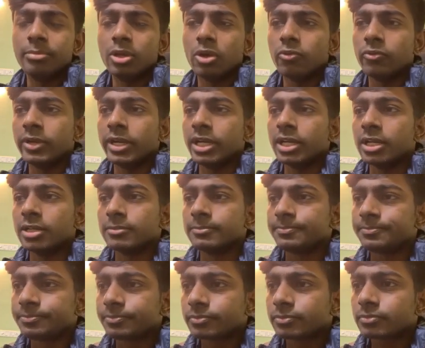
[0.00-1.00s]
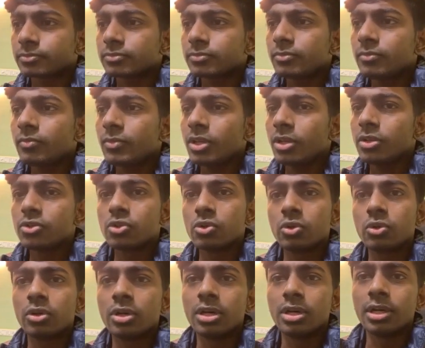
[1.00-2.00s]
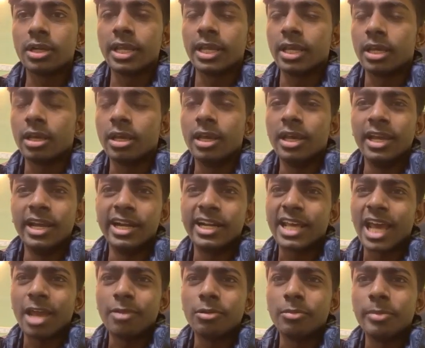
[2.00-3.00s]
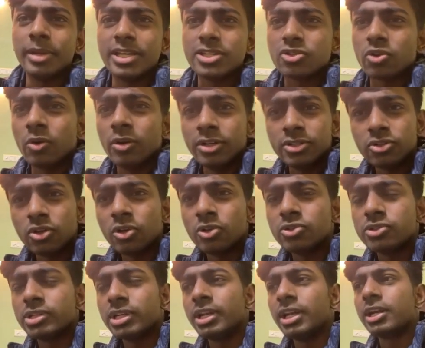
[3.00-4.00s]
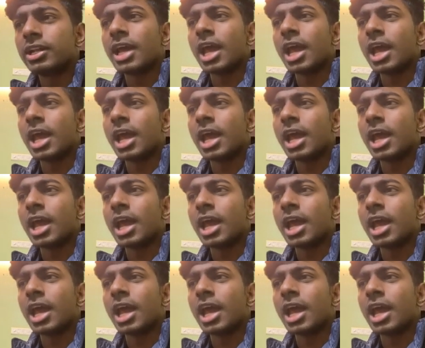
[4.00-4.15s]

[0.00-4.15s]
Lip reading: MB of data. So it can be based on resolution,